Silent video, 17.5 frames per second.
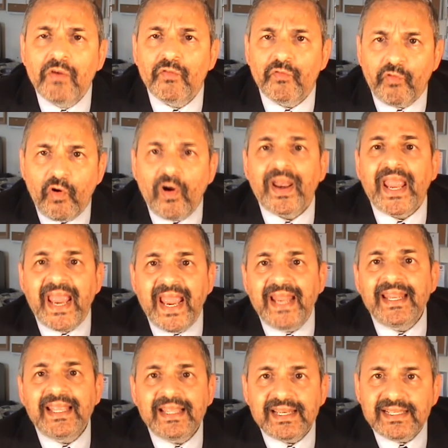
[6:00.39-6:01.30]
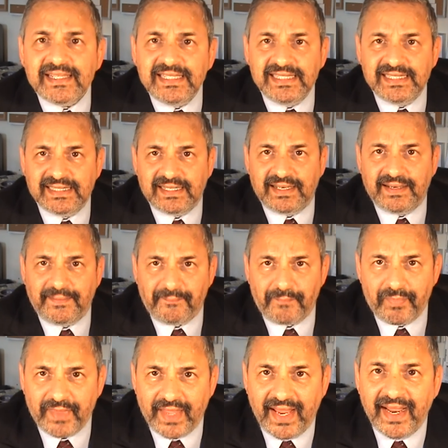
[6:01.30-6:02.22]
For any reason,
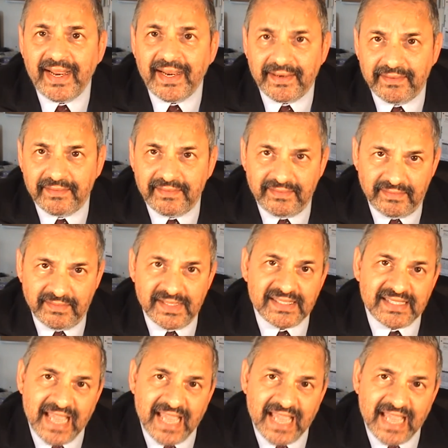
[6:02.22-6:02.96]
and this